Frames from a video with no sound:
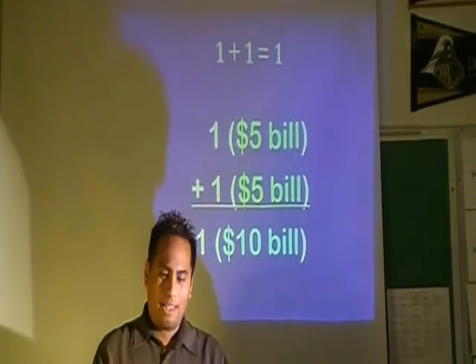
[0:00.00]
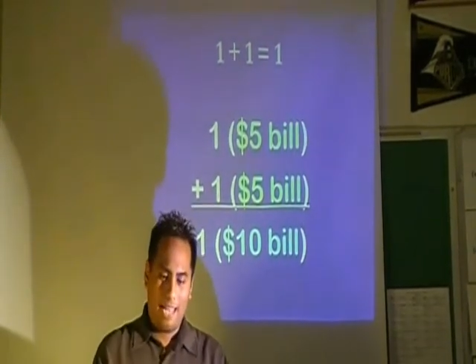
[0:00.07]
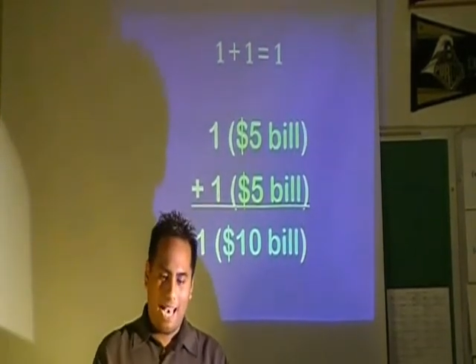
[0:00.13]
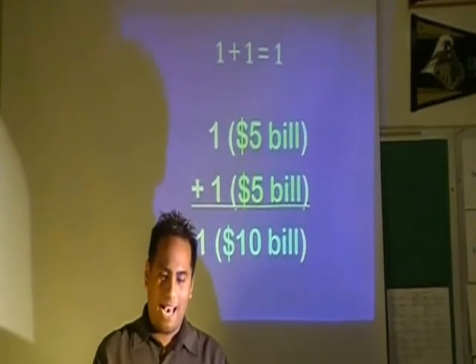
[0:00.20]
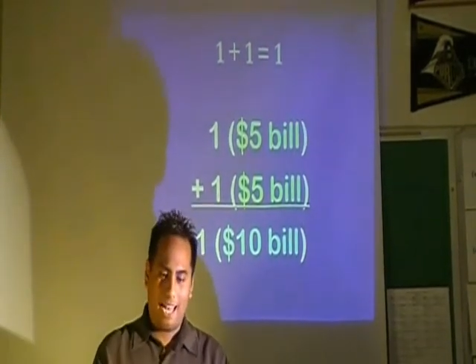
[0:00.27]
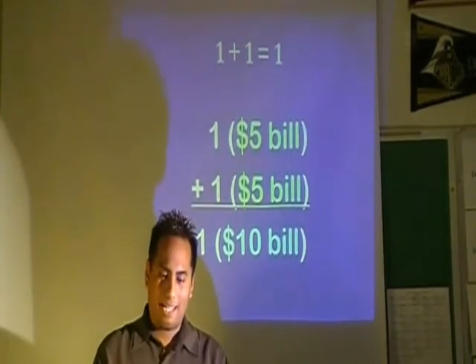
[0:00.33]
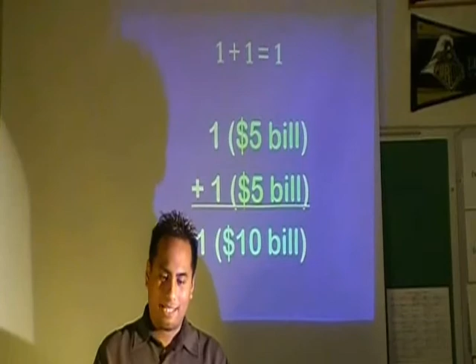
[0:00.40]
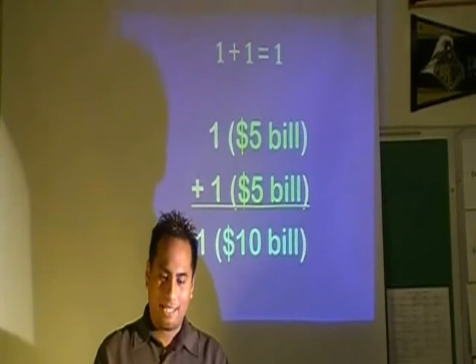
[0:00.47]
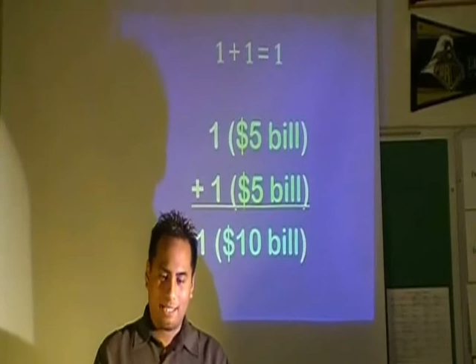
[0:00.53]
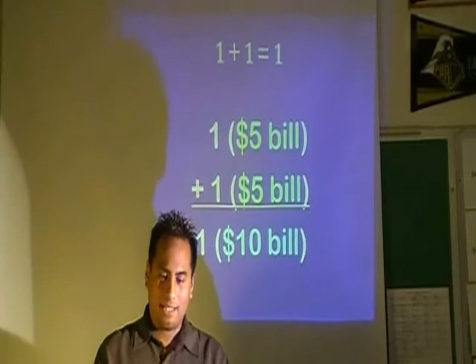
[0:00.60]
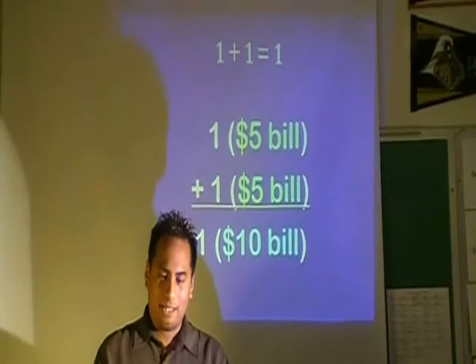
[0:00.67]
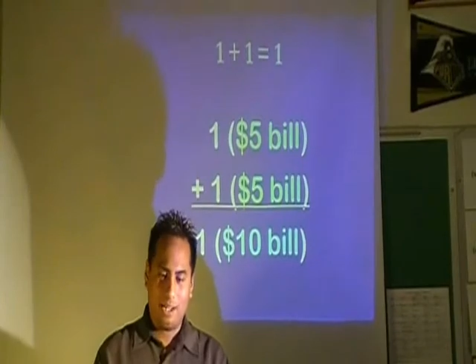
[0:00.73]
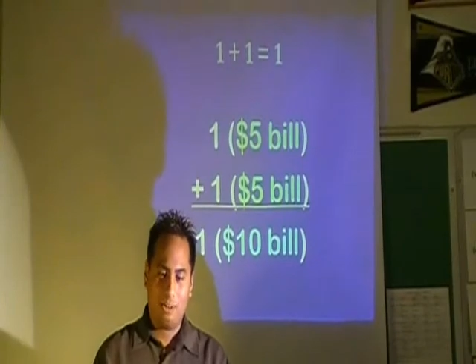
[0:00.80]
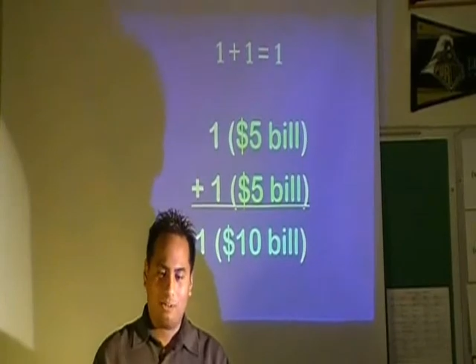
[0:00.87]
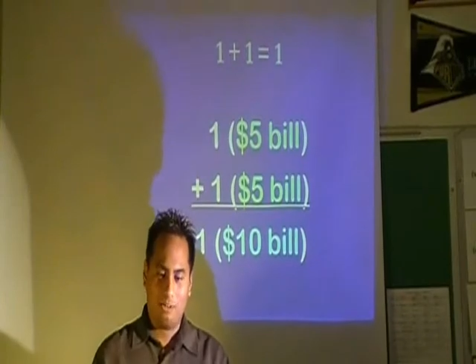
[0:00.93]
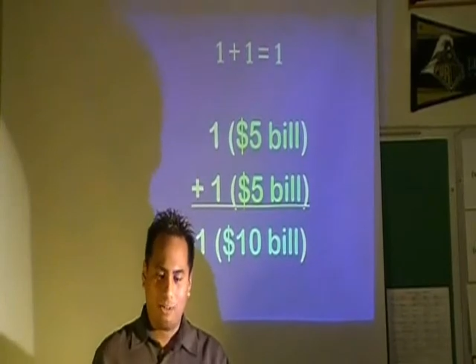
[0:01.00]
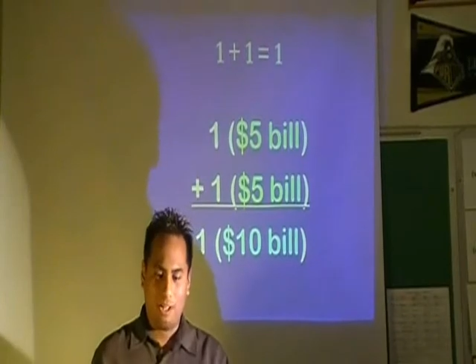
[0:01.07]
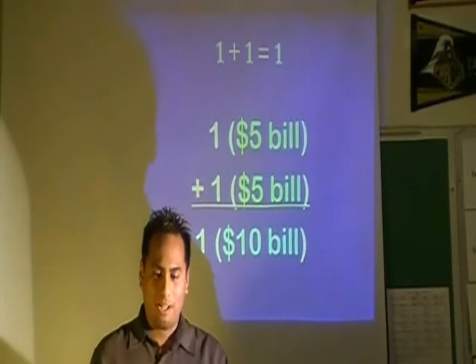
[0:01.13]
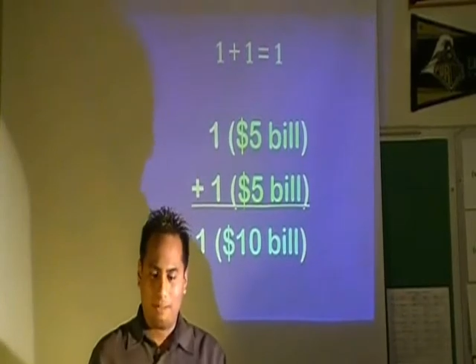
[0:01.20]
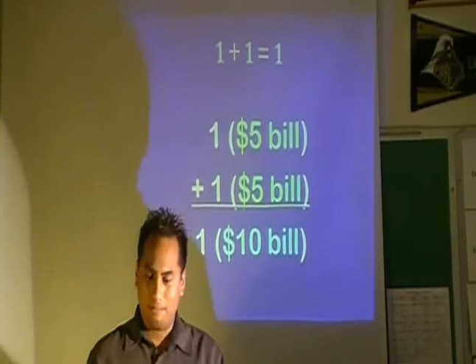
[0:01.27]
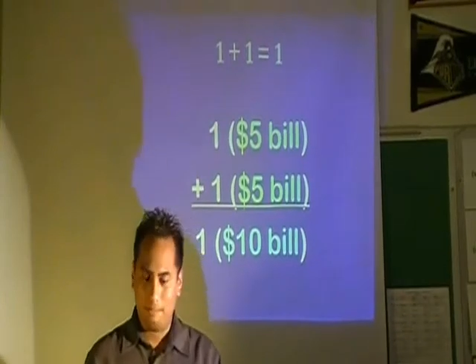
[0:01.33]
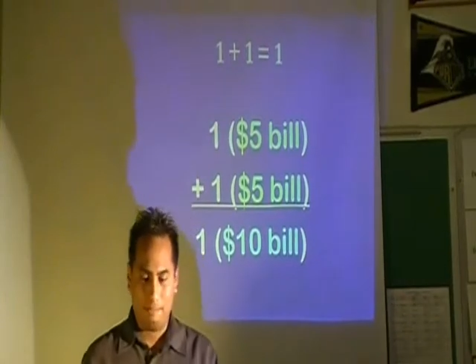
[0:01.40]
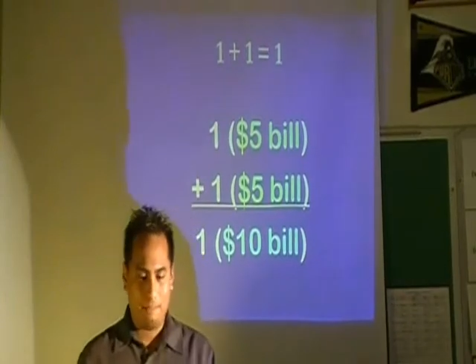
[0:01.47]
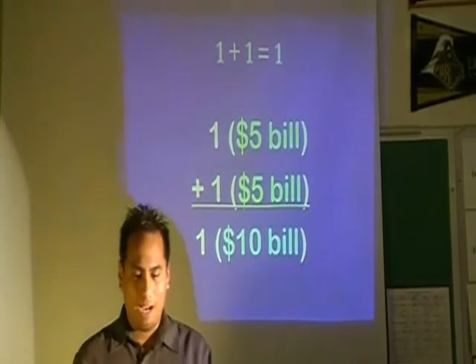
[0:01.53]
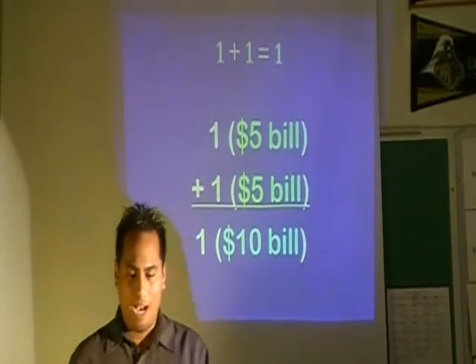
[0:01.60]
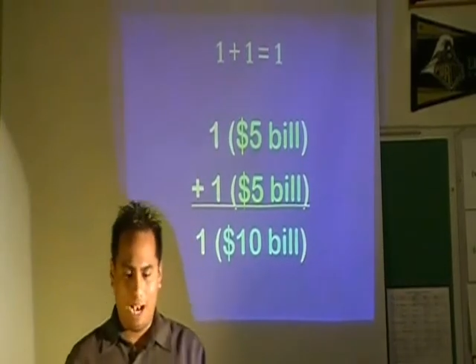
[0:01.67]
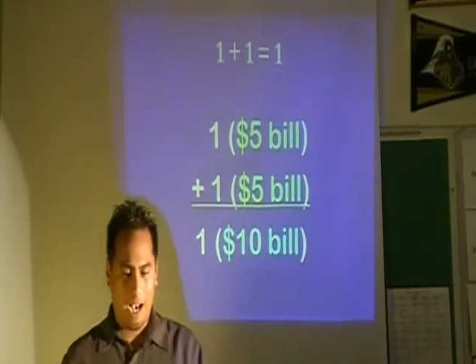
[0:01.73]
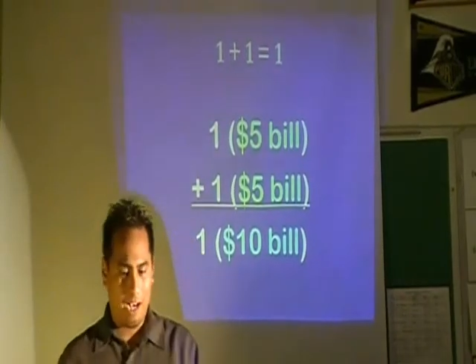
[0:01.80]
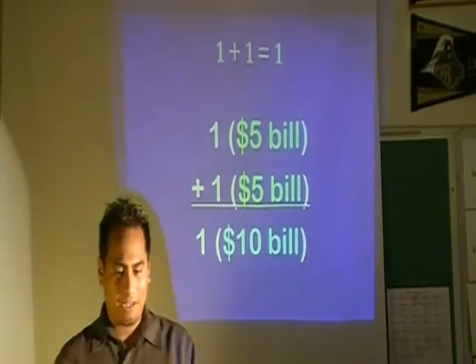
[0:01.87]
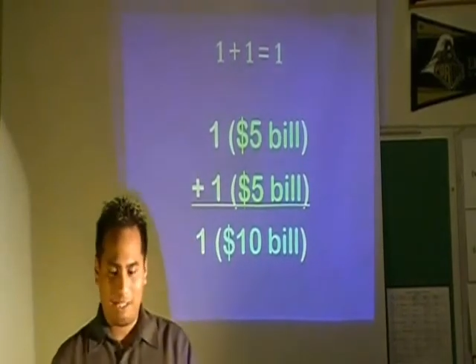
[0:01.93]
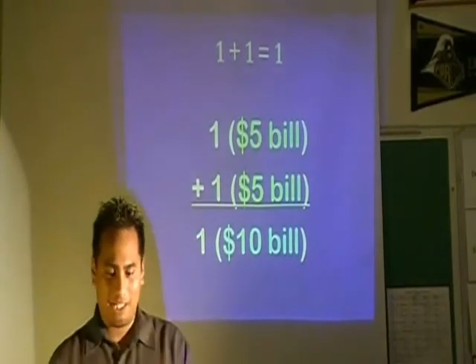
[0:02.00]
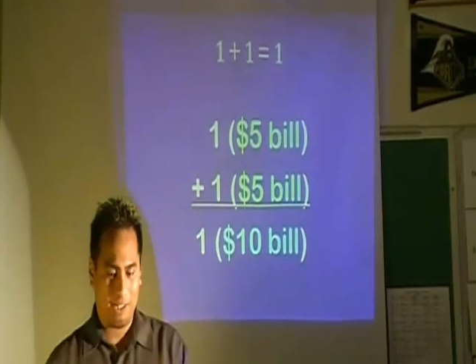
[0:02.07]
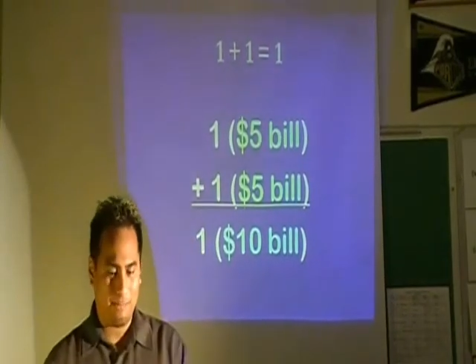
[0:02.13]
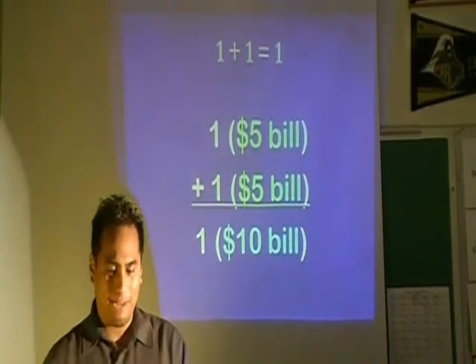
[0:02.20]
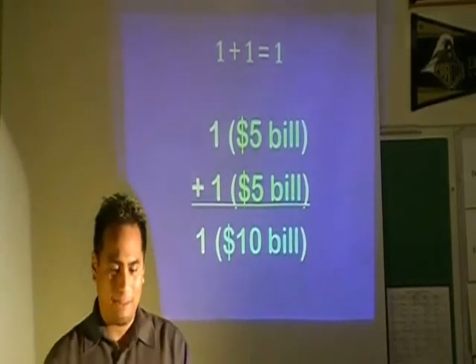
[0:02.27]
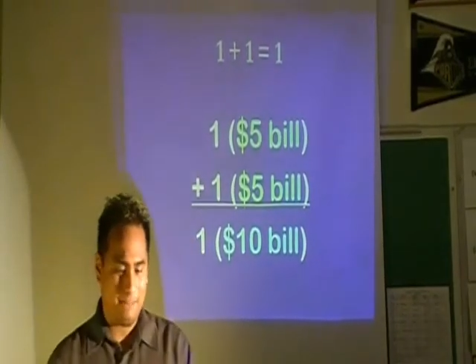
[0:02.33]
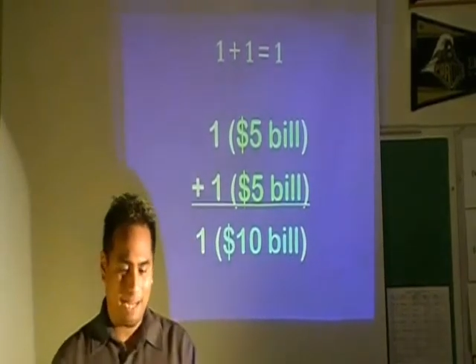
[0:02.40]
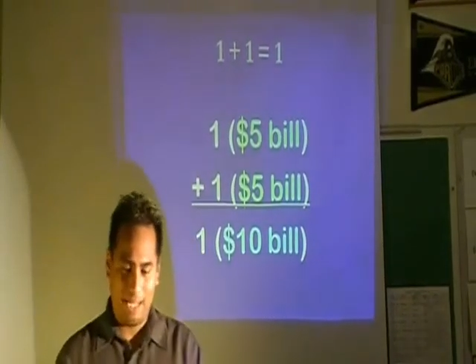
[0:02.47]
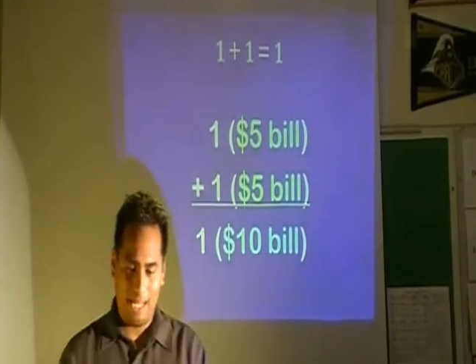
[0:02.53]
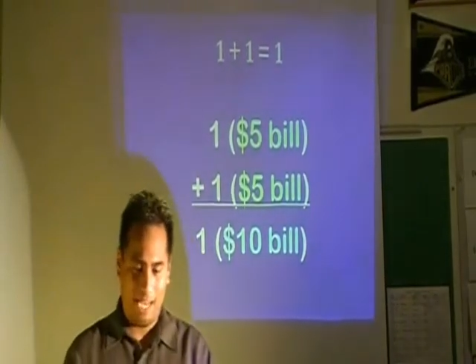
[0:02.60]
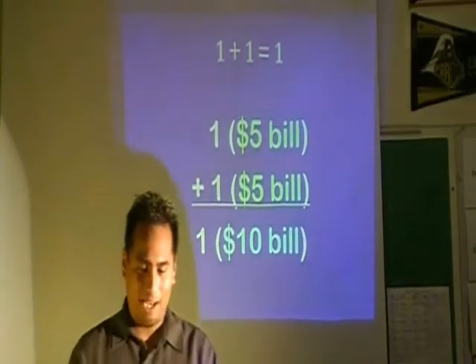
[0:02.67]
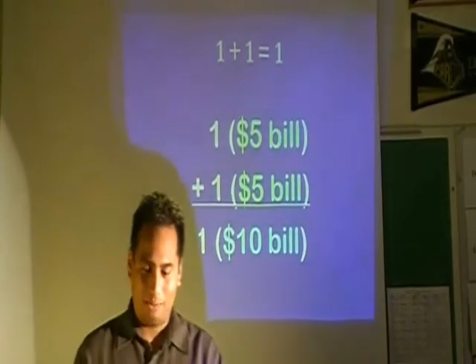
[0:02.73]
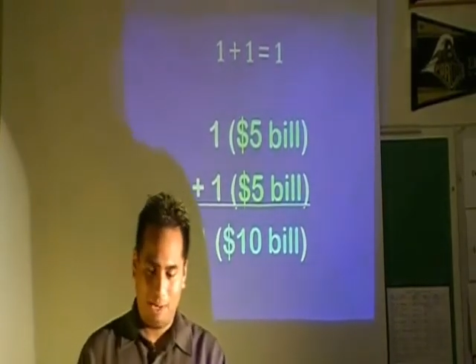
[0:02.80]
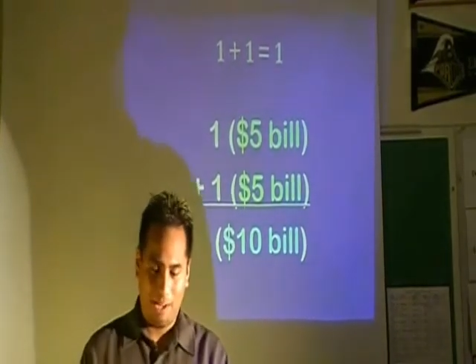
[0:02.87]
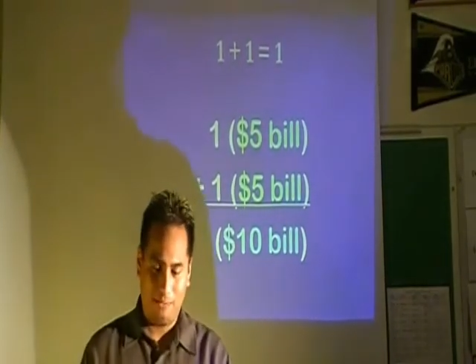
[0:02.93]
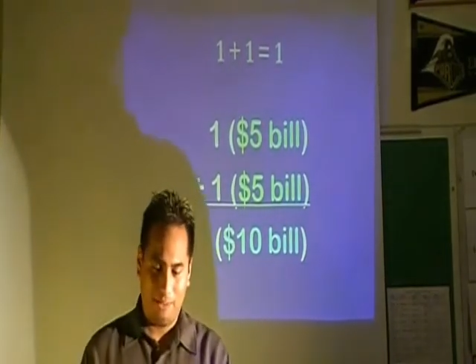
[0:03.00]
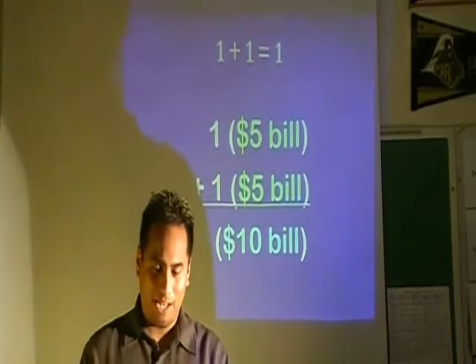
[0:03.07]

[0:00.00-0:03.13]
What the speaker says: That just made my day when I